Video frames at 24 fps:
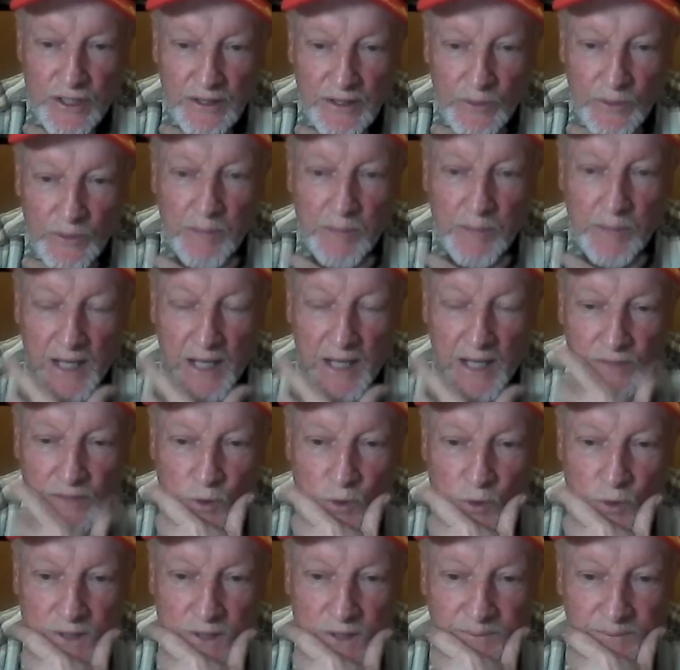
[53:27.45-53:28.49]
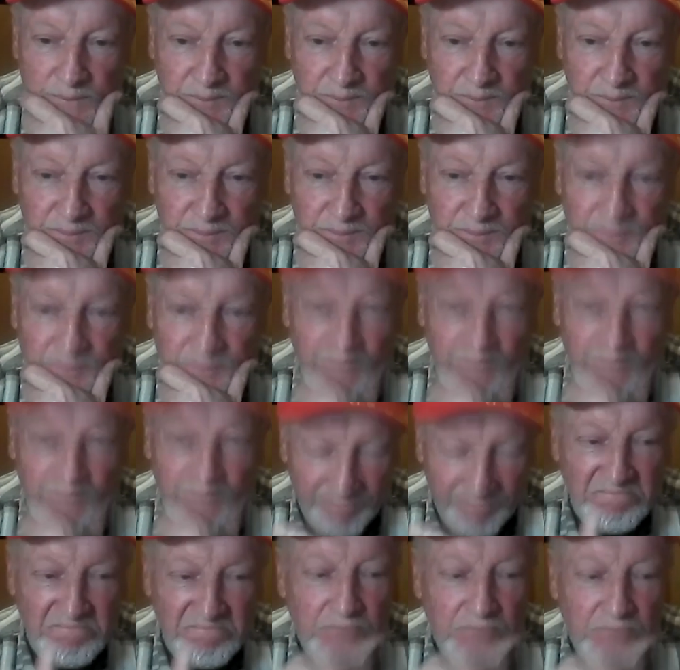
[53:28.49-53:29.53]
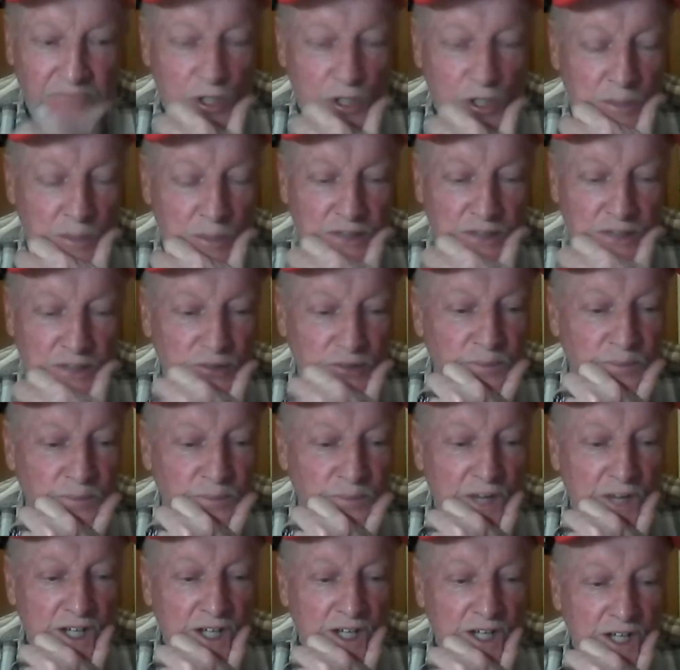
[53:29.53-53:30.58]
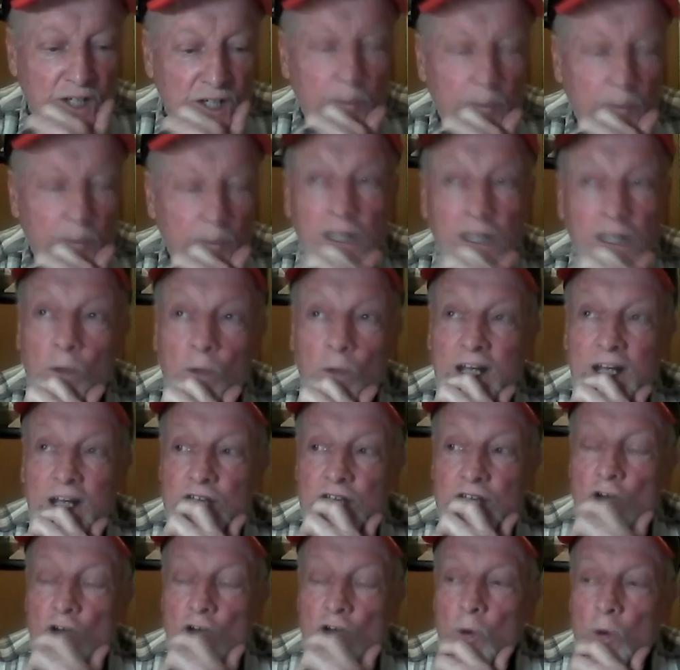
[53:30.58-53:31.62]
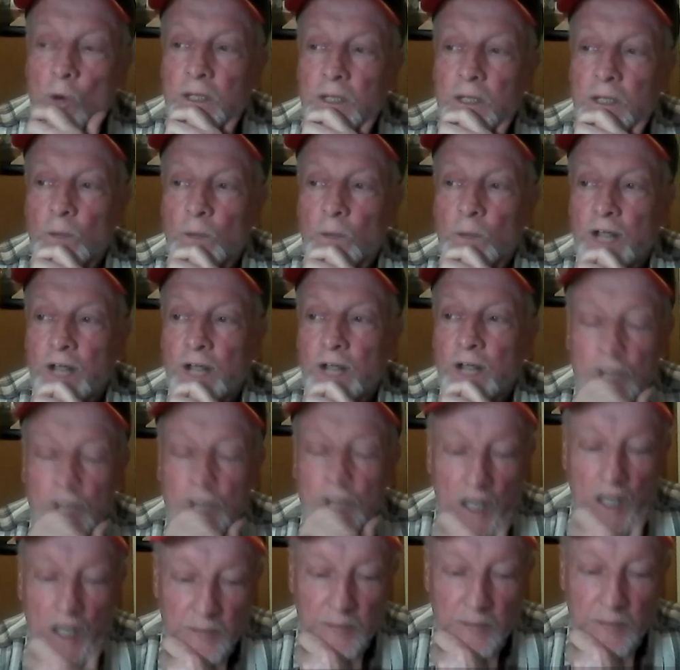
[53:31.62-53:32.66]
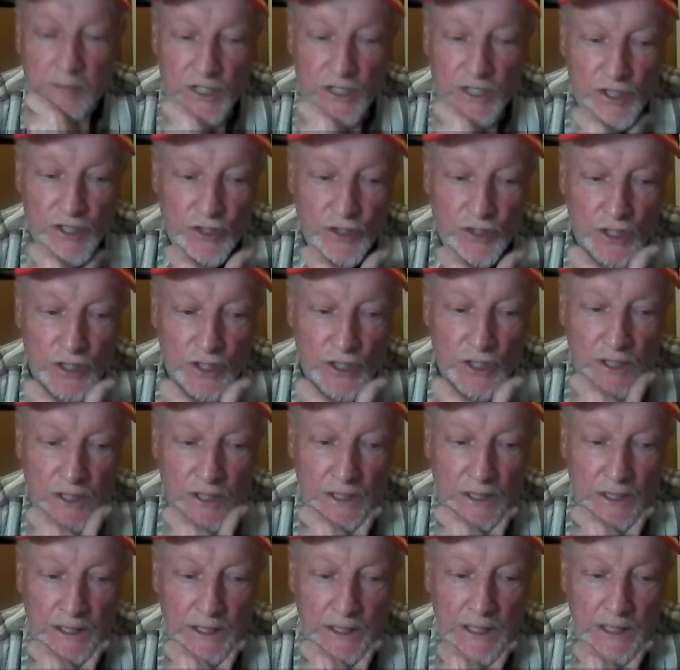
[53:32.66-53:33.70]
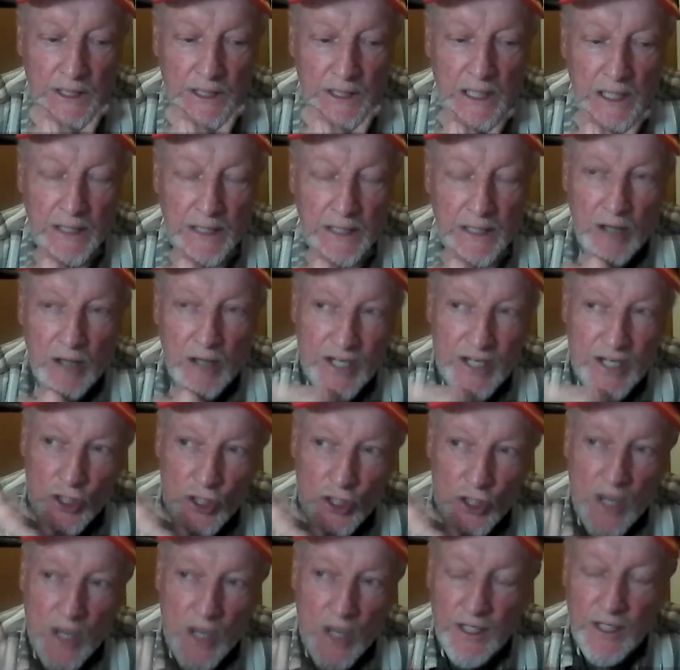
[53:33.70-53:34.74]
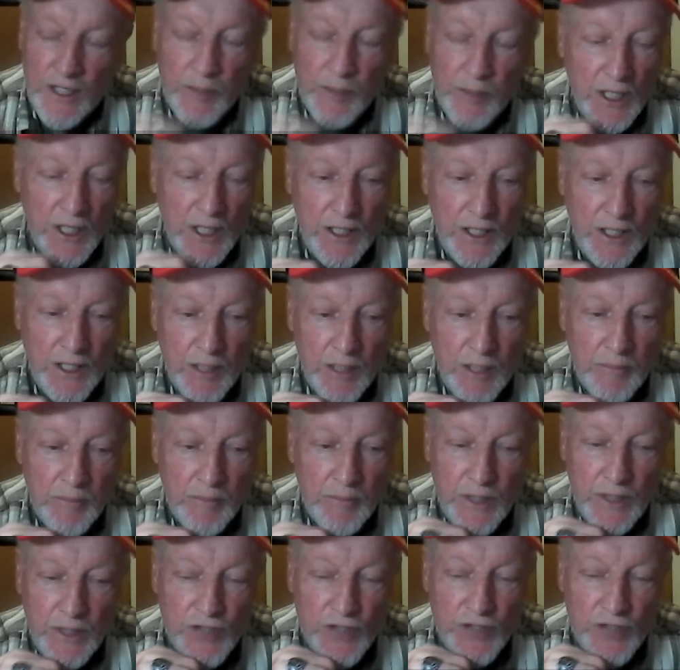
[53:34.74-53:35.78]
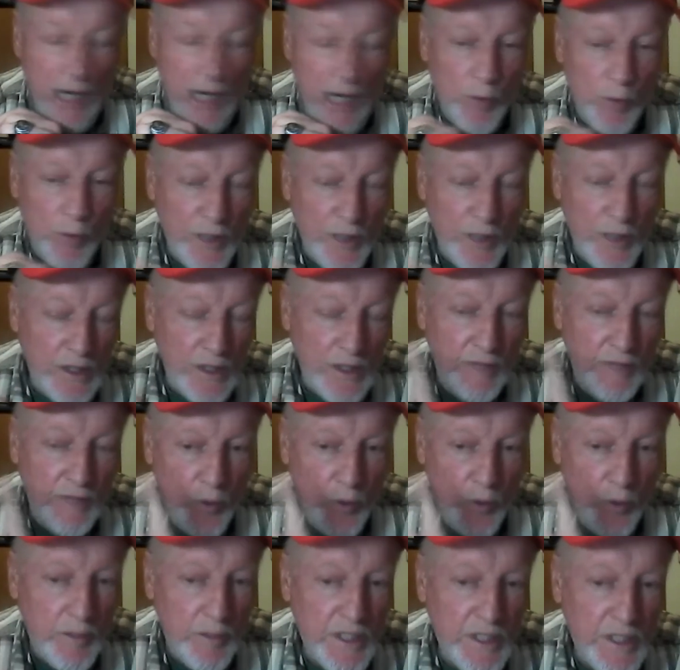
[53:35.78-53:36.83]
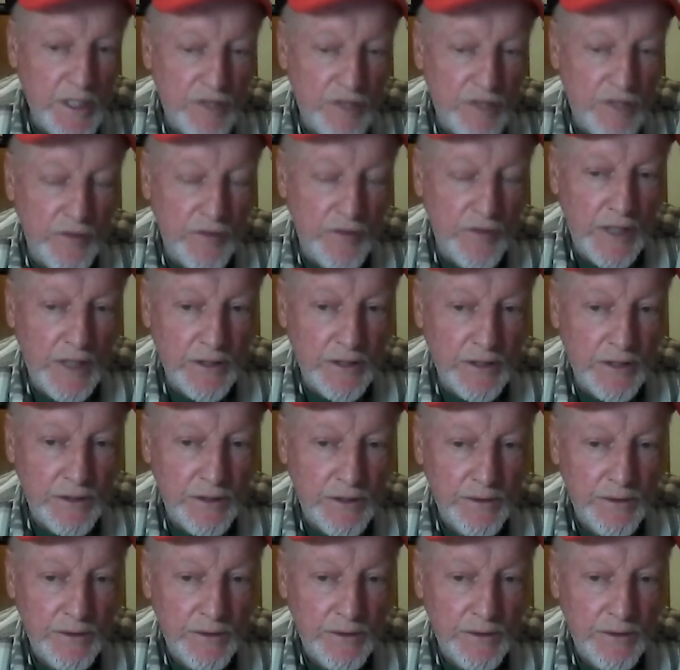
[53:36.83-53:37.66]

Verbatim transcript: I went back for it. Pretty special. But anyway, he told me when I took the company, he says, uh, you know, I just tried to emulate him. He said, I'm only going to give you one piece of advice.